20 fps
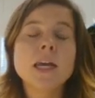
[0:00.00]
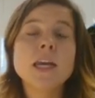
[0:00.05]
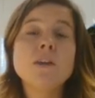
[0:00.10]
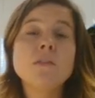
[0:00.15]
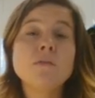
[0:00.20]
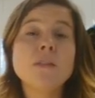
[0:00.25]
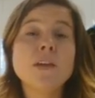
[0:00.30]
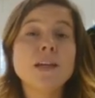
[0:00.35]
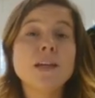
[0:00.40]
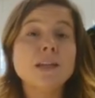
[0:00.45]

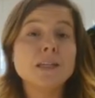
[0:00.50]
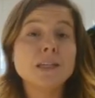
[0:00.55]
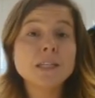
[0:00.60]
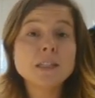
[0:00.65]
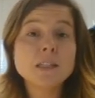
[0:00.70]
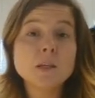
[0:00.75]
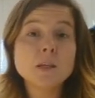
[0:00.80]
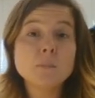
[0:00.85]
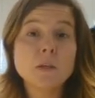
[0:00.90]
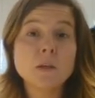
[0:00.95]
If they
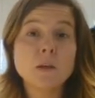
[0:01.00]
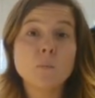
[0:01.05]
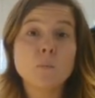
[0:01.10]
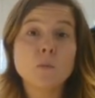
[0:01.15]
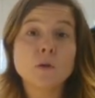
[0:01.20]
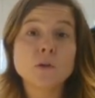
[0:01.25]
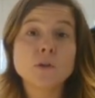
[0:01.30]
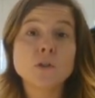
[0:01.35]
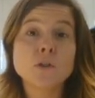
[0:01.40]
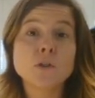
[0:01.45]
need something
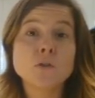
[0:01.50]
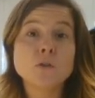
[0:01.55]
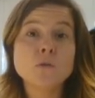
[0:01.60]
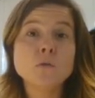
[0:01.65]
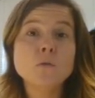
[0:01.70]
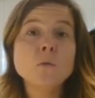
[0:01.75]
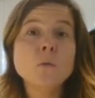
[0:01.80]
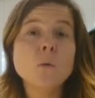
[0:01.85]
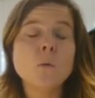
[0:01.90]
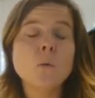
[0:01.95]
more to
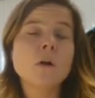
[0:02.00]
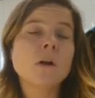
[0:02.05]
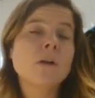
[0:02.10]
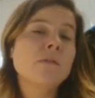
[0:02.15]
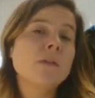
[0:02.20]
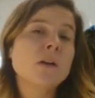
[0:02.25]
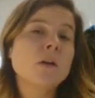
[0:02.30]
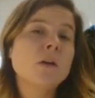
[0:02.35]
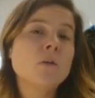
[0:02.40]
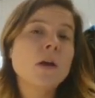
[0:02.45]
do, or
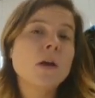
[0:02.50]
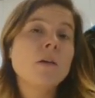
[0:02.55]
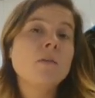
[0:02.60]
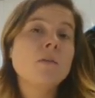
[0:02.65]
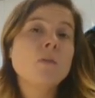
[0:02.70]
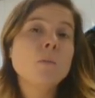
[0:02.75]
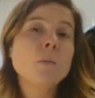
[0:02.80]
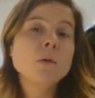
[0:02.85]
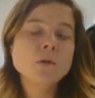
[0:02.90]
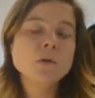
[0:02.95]
if they don't
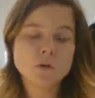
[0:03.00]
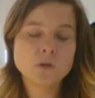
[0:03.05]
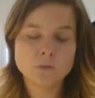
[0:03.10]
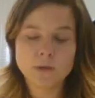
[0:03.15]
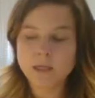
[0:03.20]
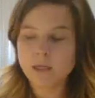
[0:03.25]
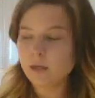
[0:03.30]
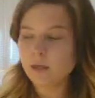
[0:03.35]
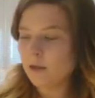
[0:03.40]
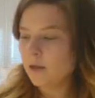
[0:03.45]
have a book to
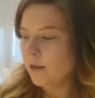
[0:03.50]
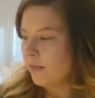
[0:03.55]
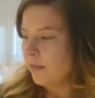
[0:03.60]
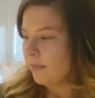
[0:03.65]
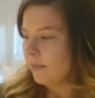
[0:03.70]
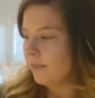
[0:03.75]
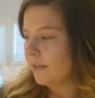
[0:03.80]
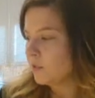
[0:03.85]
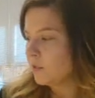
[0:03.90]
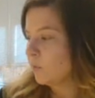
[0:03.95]
read,
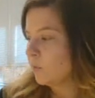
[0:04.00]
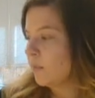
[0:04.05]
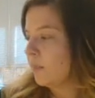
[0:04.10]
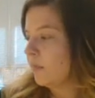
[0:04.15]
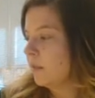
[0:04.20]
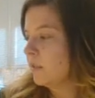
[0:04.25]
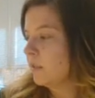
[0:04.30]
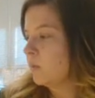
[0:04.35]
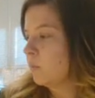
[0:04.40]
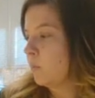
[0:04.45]
that's what
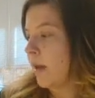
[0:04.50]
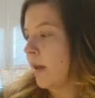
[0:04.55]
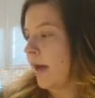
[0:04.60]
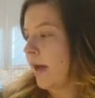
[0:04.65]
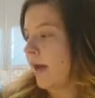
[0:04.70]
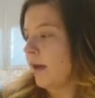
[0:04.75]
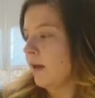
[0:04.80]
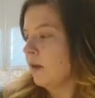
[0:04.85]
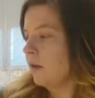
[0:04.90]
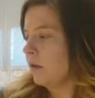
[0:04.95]
this
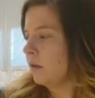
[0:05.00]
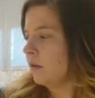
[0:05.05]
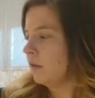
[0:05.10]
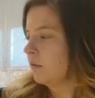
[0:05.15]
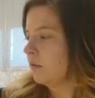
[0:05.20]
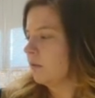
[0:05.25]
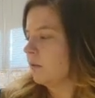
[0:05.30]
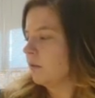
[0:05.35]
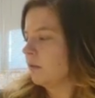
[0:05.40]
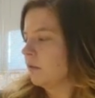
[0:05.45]
bag
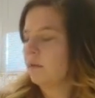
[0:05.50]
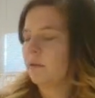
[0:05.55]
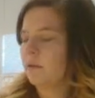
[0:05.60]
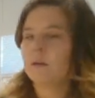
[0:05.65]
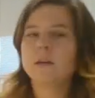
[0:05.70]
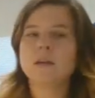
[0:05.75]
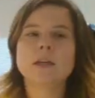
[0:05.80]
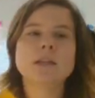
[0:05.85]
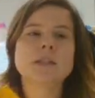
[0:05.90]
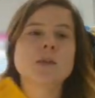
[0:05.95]

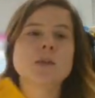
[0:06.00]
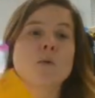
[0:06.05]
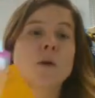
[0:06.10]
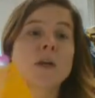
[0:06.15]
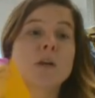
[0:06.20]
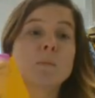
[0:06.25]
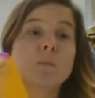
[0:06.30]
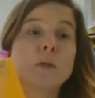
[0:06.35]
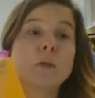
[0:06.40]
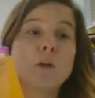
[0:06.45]
is
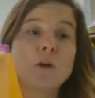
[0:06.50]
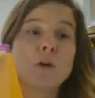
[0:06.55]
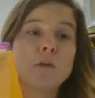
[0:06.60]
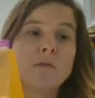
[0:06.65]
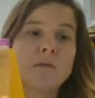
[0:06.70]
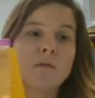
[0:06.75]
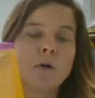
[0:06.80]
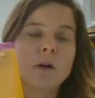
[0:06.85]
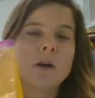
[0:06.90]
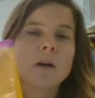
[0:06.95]
going to be
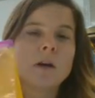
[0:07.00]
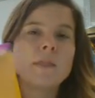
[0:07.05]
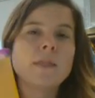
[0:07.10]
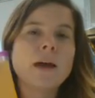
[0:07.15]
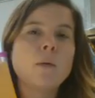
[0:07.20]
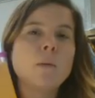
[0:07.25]
good for.